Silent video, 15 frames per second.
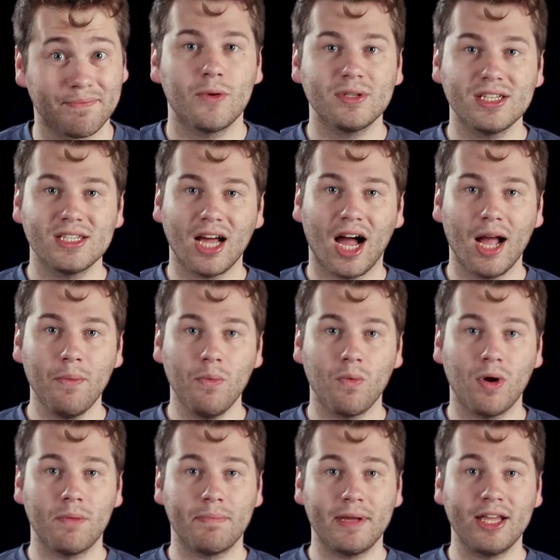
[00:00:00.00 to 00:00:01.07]
There was a time
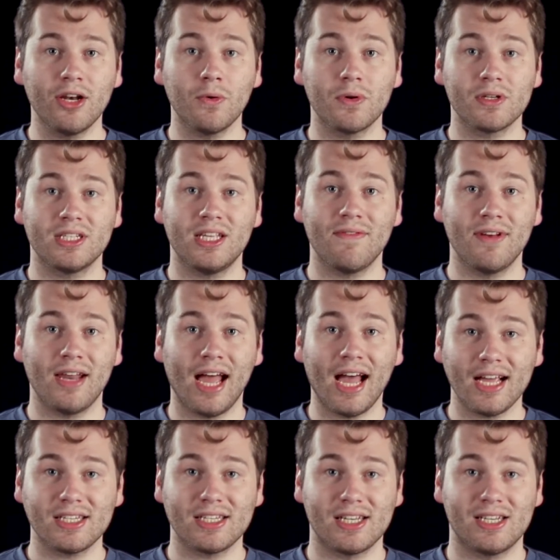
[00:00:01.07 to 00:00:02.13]
when Peter was given
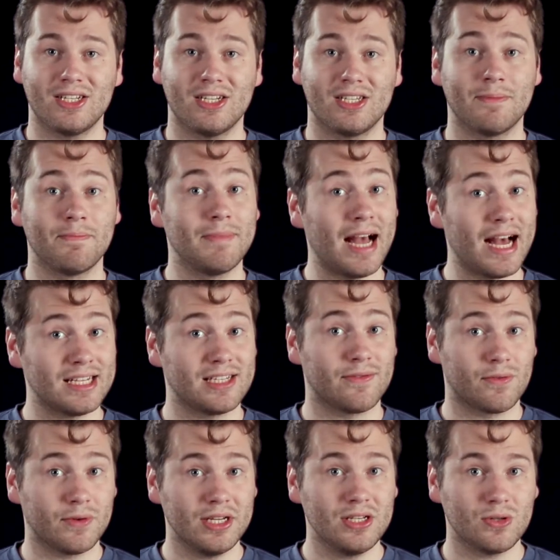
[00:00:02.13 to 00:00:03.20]
access to some
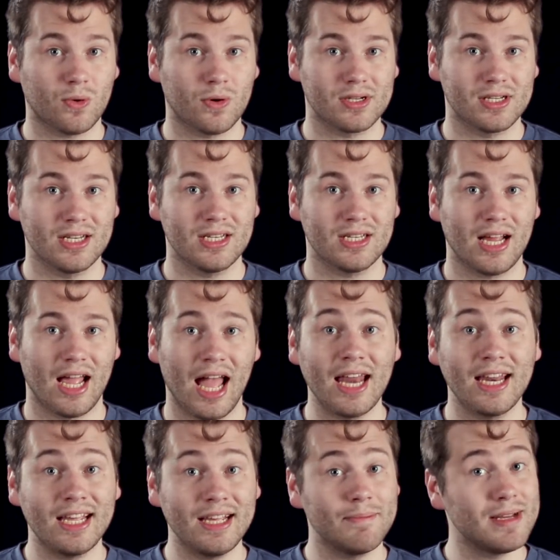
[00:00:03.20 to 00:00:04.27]
massive resources,
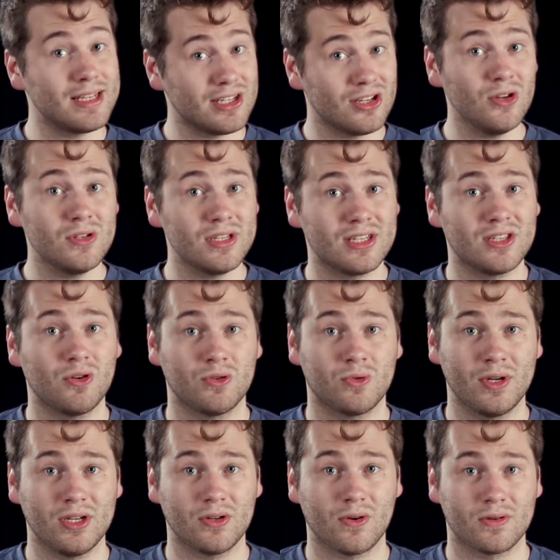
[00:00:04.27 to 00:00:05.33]
and he misuses those
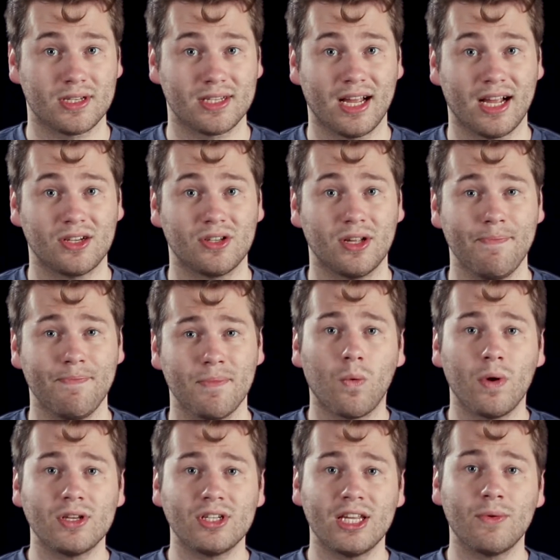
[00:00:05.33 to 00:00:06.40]
resources, actually,
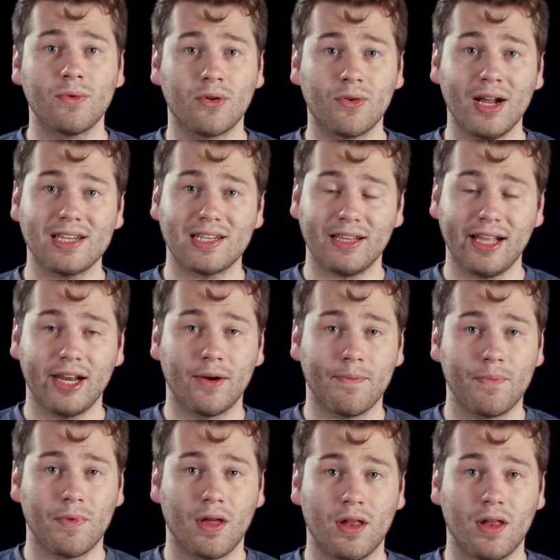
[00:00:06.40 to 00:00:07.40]
which he regrets later.